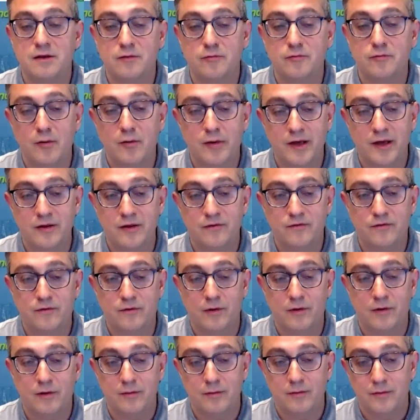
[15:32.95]
we went
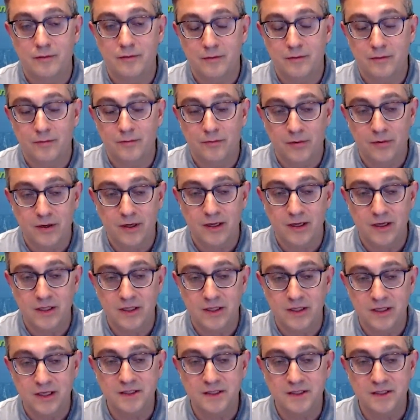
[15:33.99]
from pretty